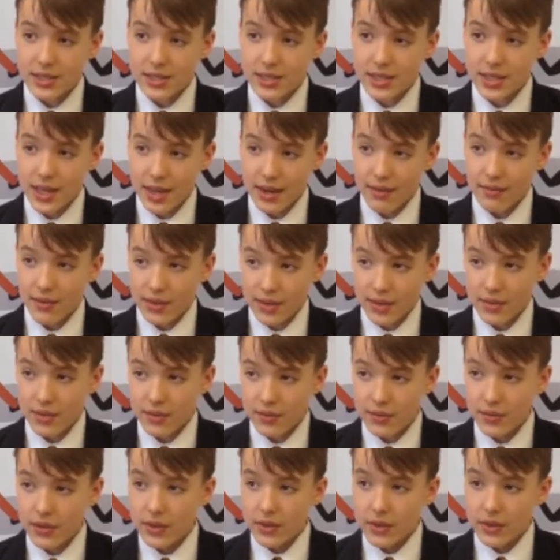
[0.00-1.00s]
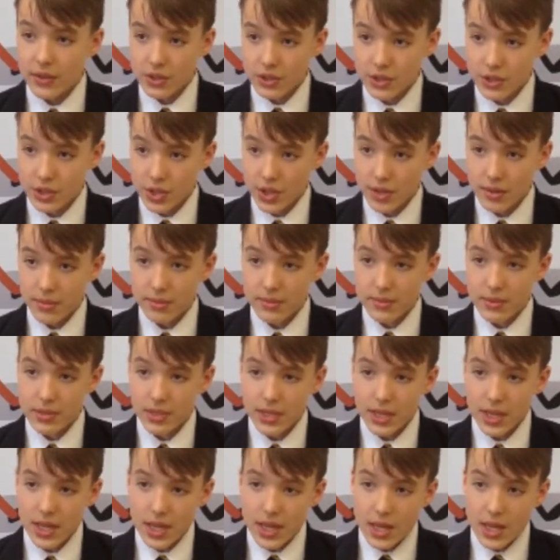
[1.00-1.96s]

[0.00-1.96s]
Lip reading: to get rid of the germs.